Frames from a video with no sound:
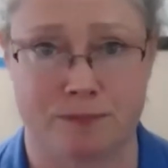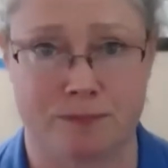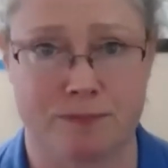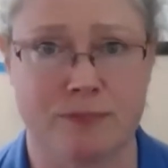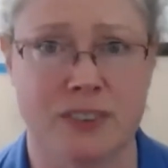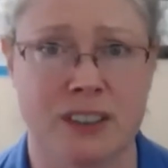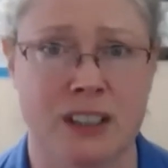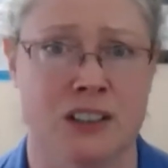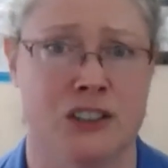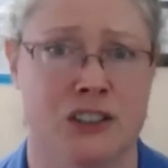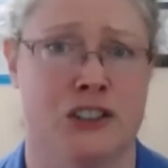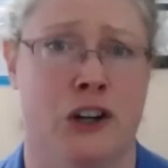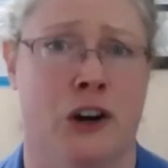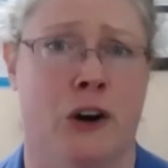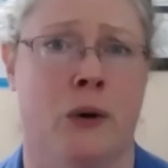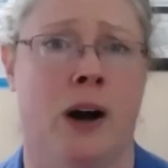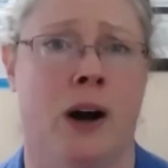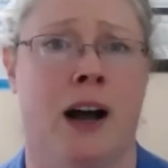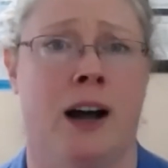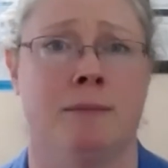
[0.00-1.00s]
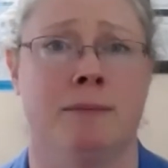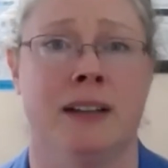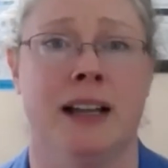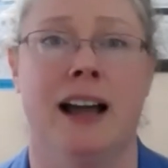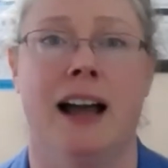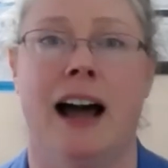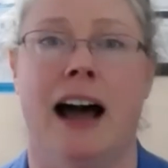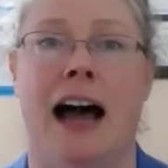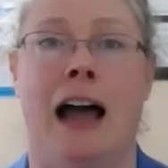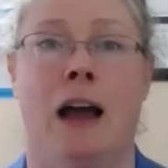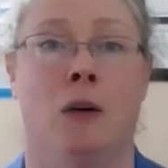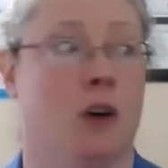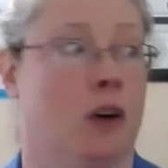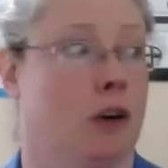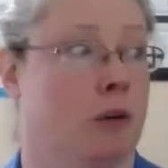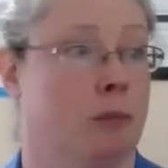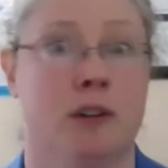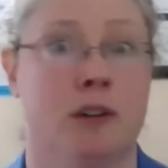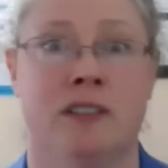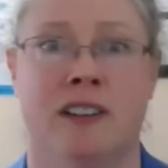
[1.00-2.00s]
So um, I will move
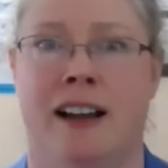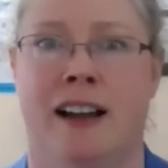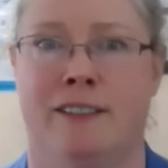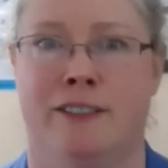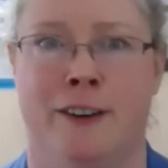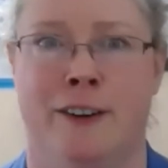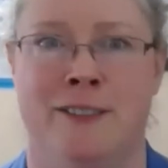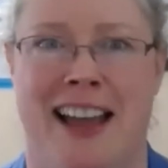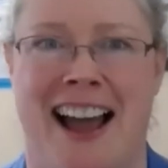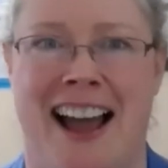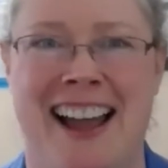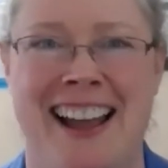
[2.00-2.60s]
on from that.